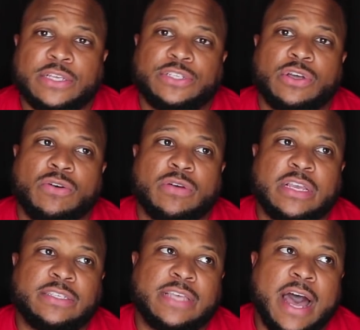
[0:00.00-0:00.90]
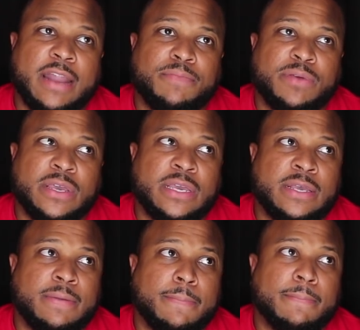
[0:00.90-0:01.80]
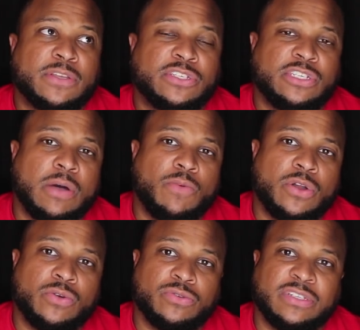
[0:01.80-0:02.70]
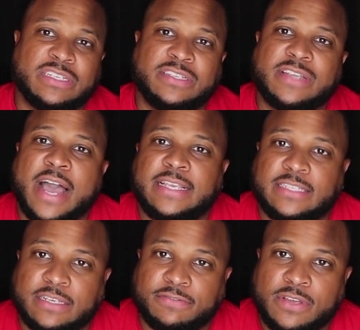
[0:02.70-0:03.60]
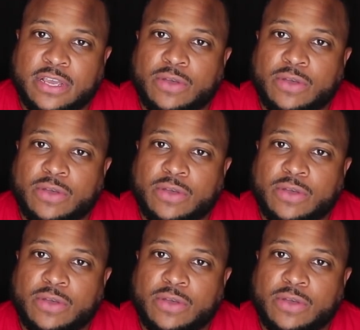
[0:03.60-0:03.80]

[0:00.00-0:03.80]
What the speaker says: So he's gotta be someone who's decisive.